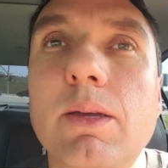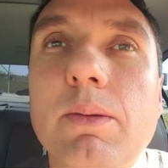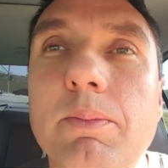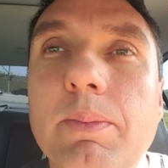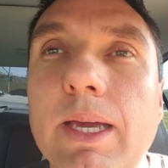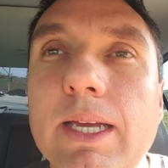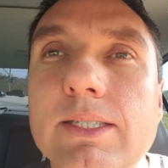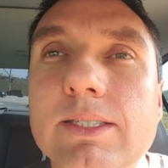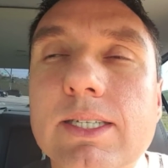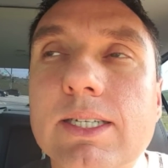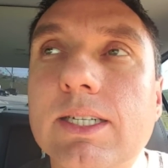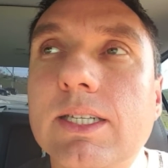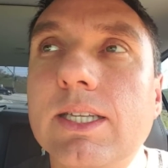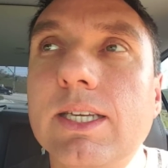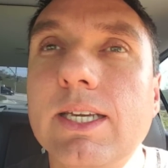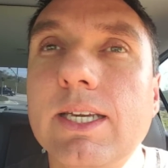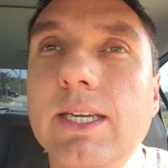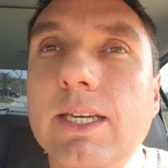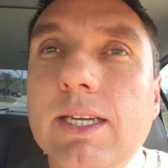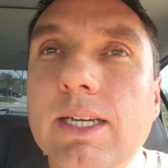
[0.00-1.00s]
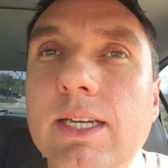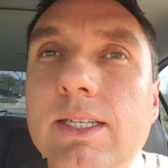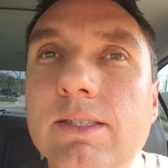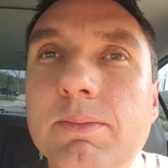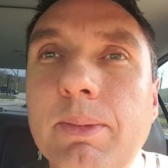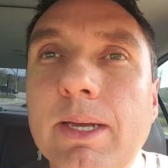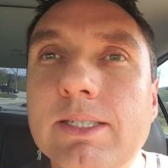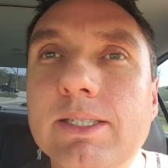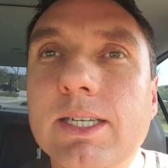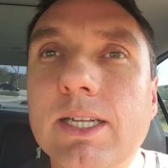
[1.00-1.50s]
basically, it's
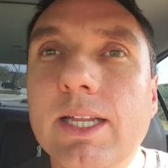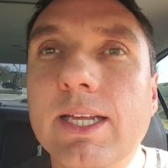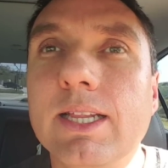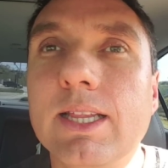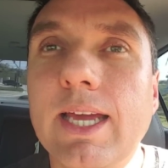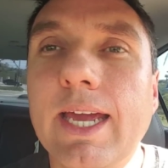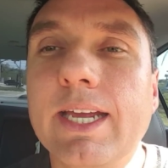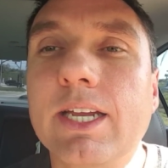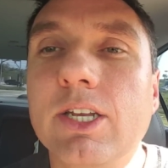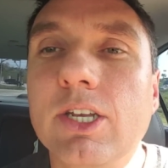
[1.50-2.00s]
basically like